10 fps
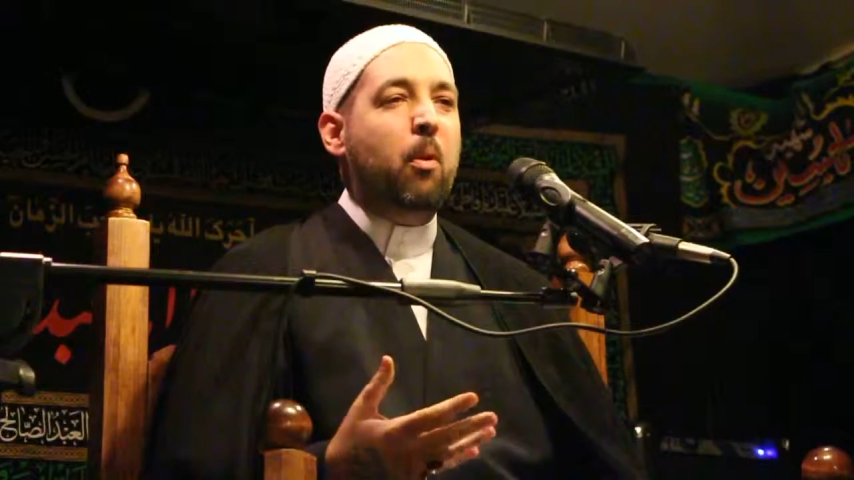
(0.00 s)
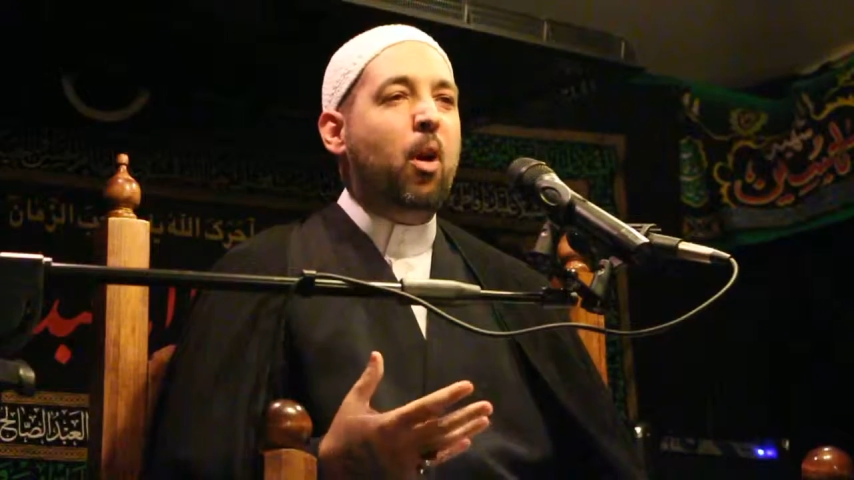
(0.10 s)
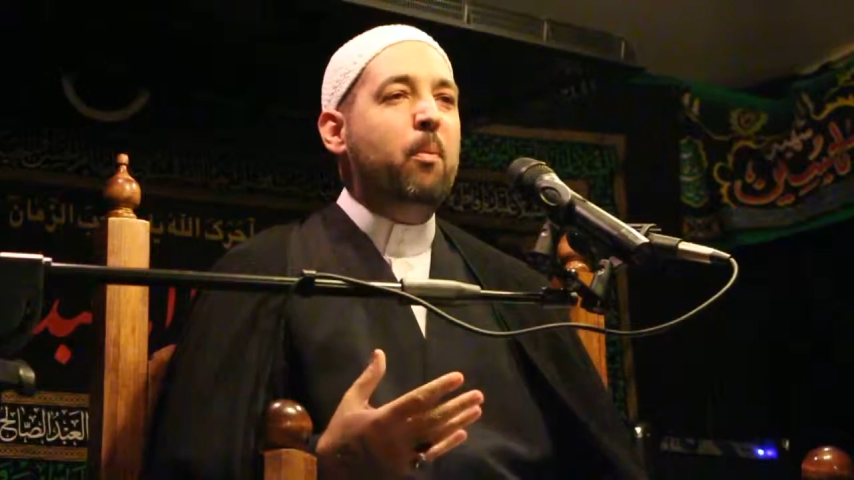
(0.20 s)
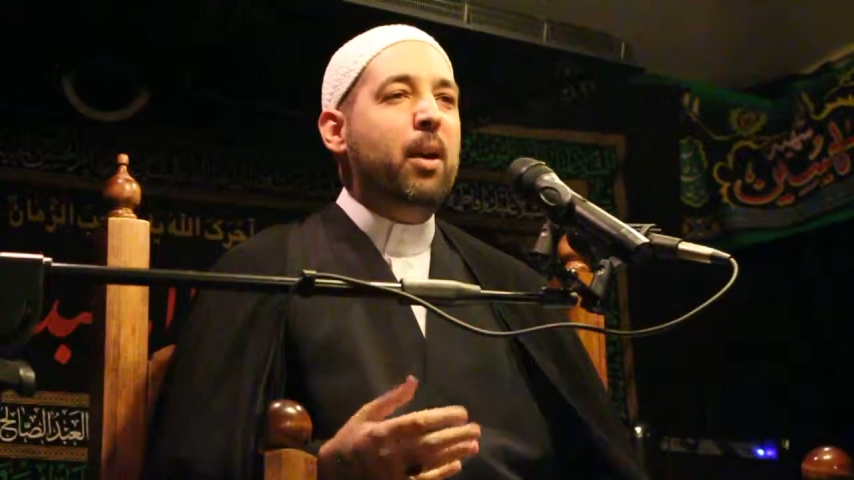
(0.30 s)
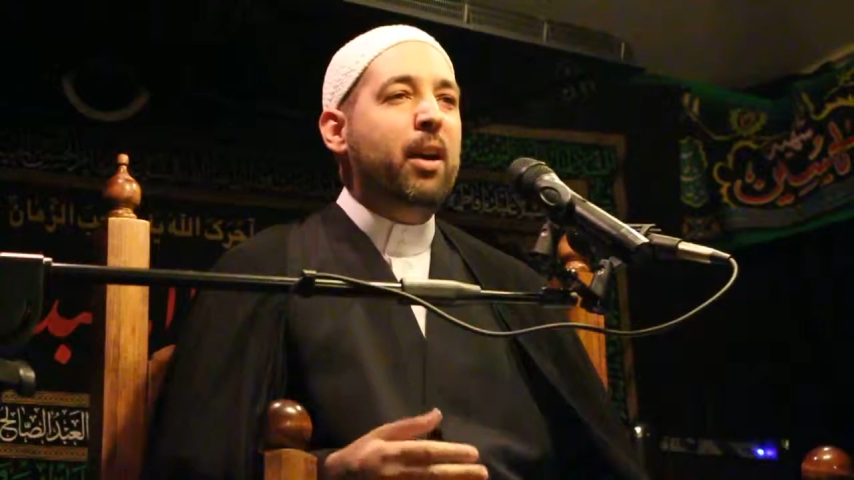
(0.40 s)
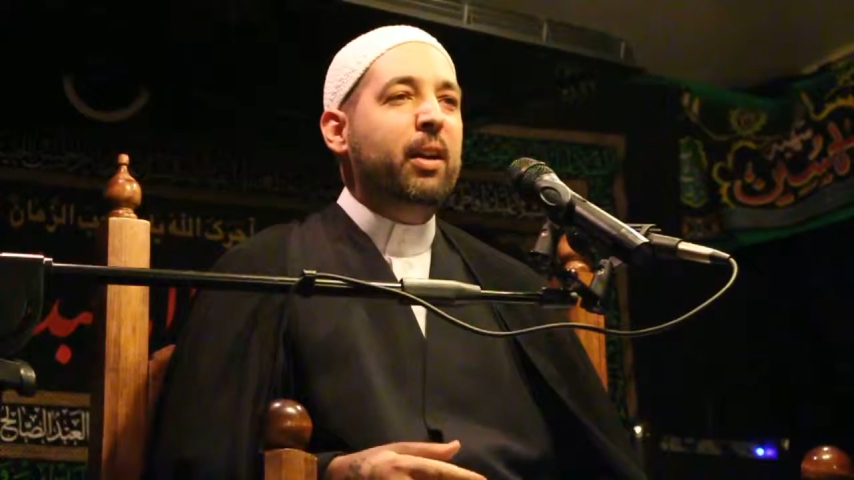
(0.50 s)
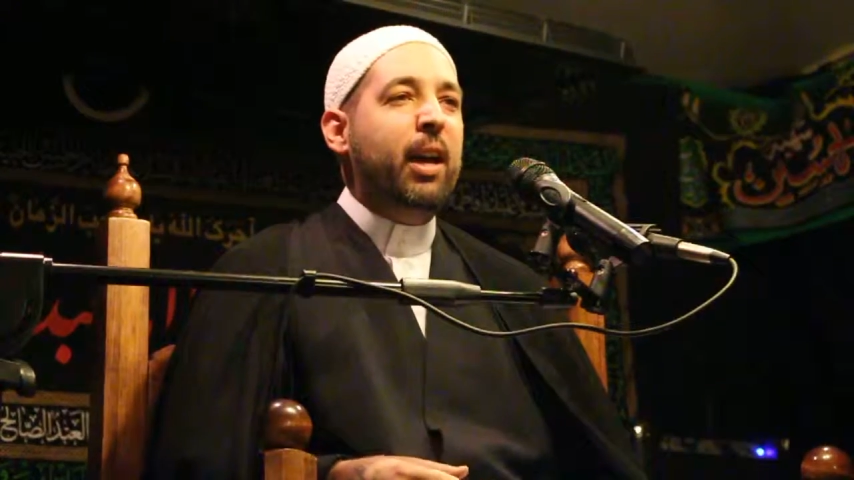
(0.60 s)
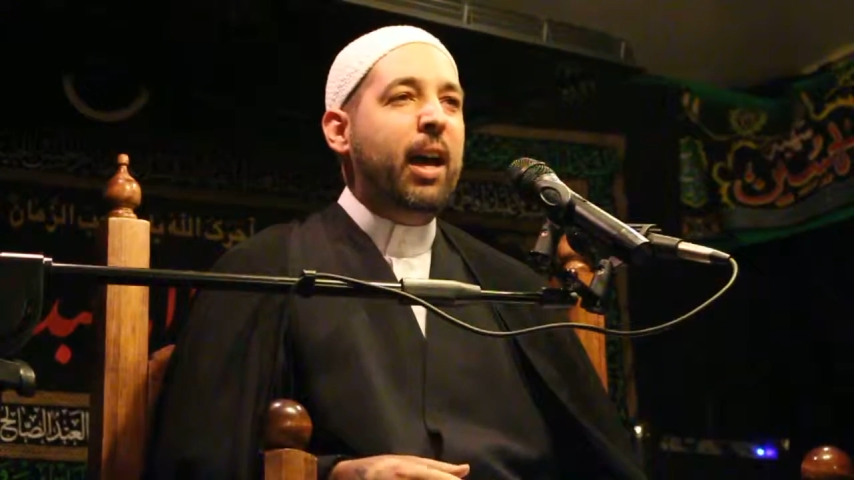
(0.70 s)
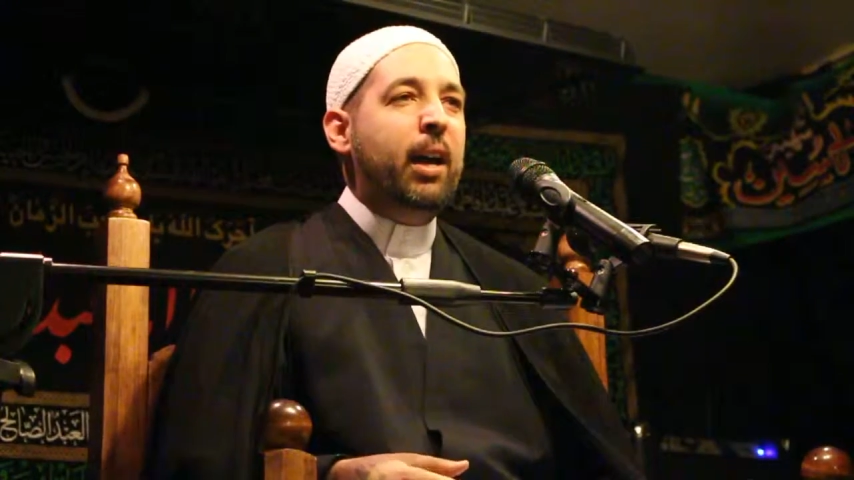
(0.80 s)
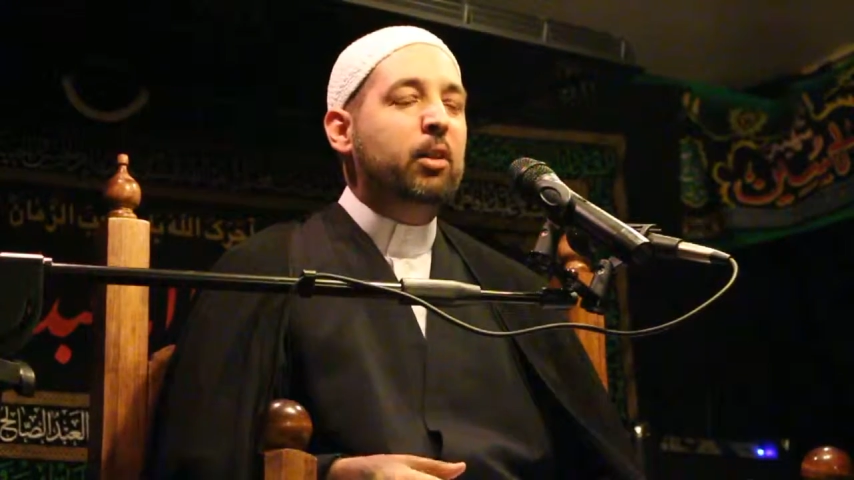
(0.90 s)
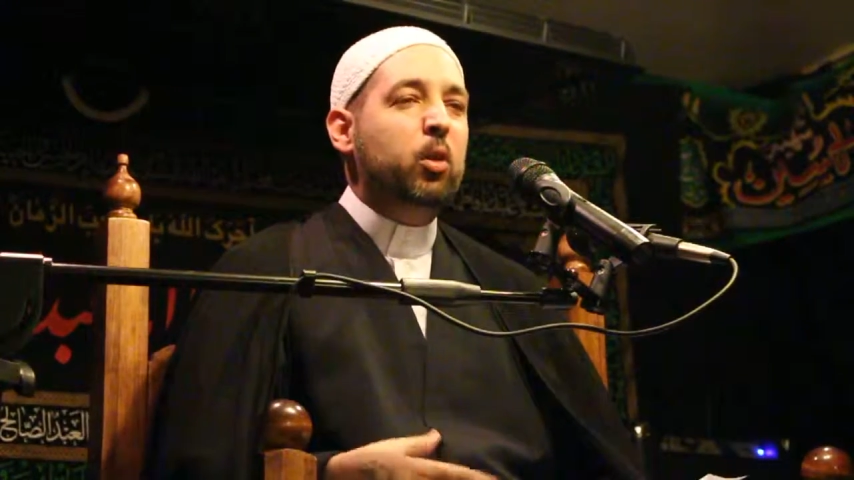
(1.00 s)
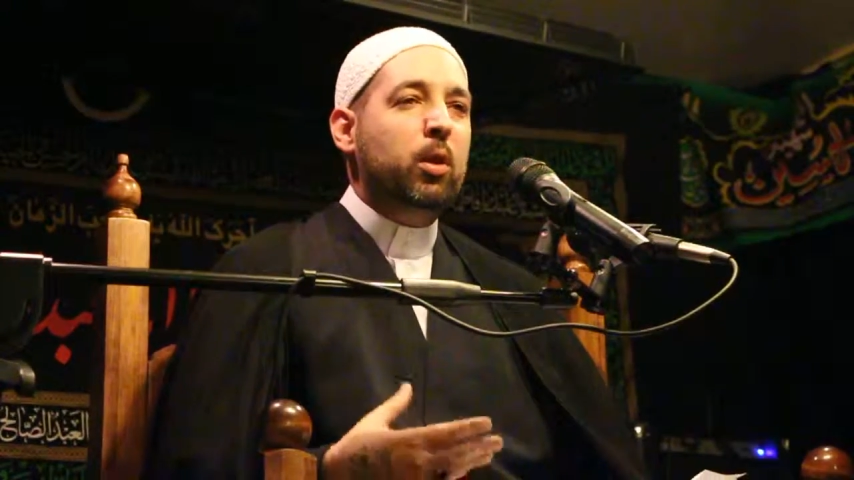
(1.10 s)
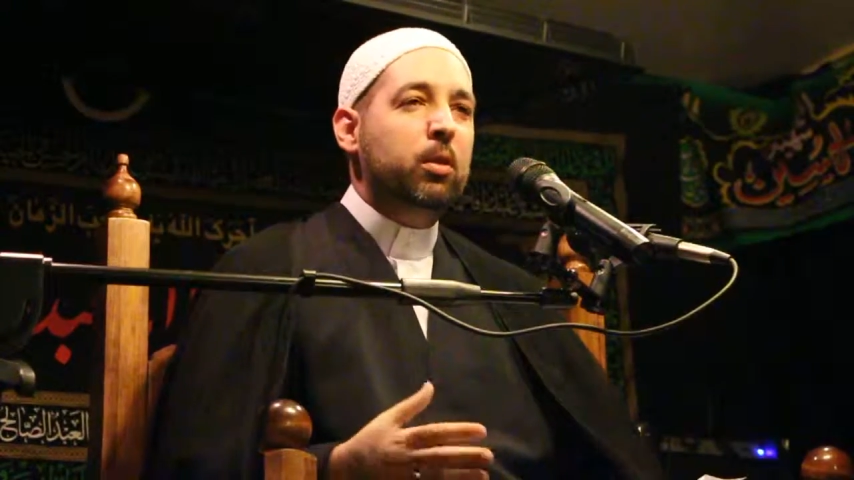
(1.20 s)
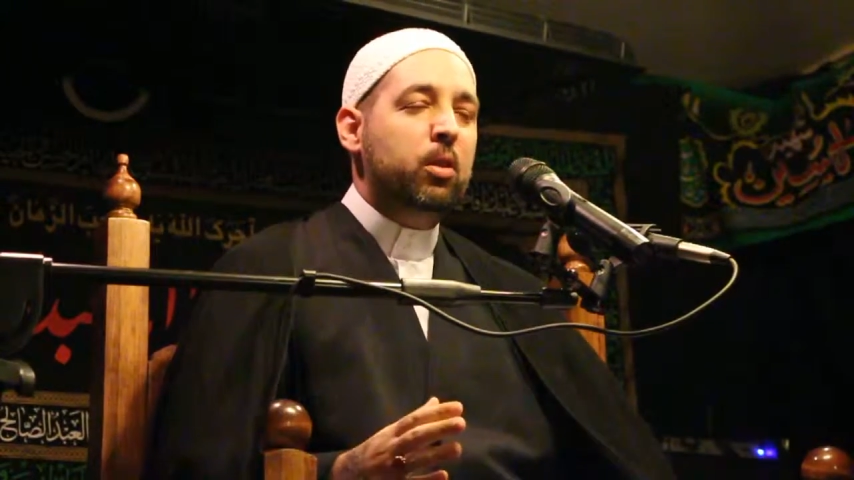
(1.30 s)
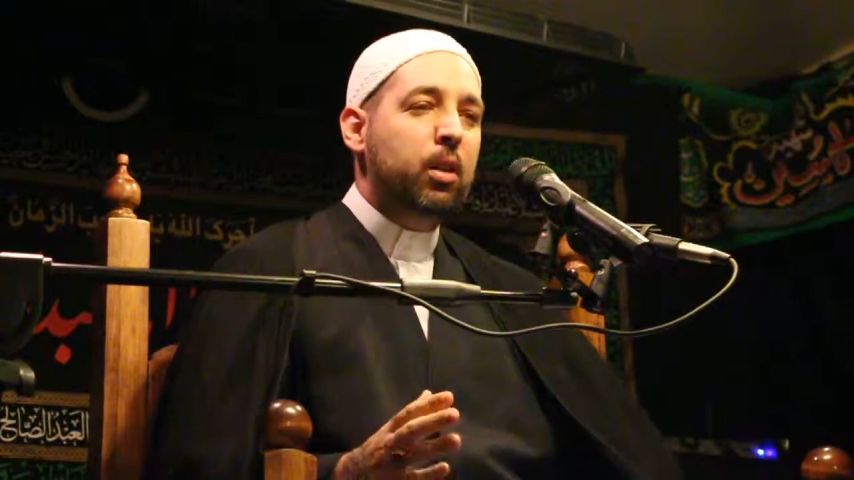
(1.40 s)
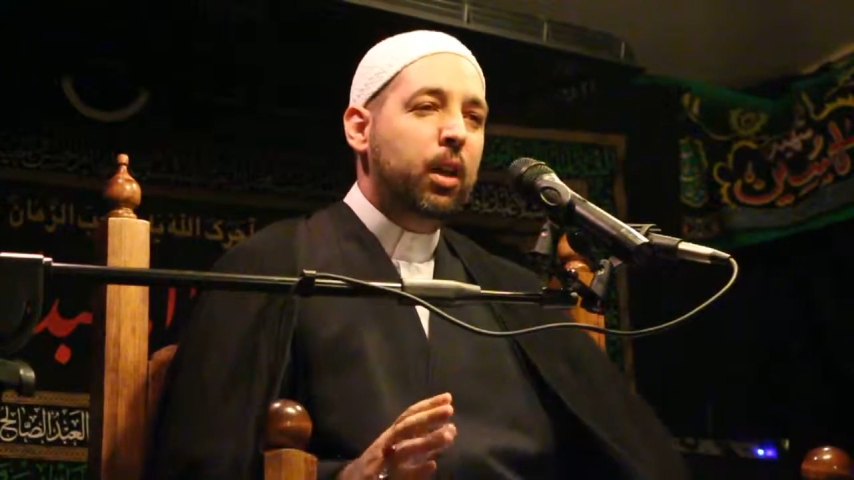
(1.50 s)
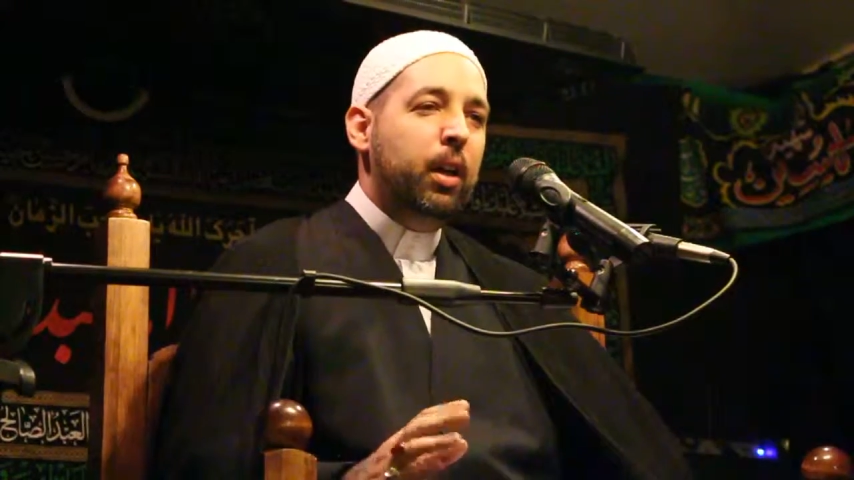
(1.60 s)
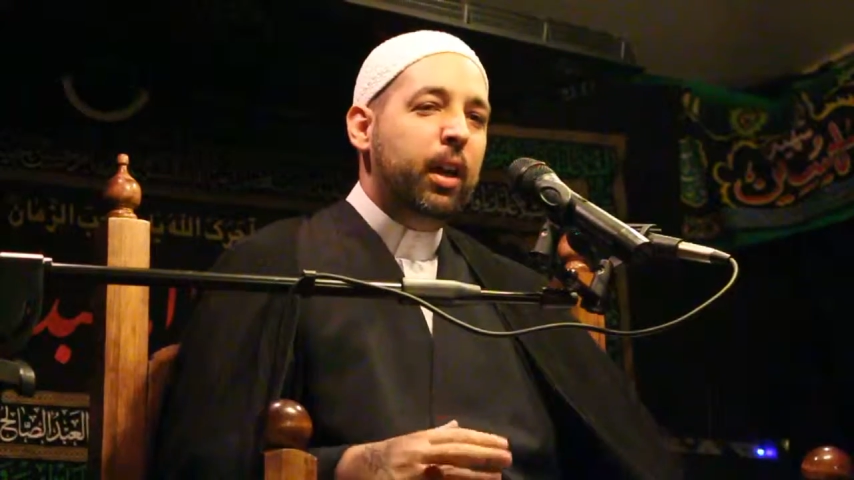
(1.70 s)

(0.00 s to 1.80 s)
barbaric act, or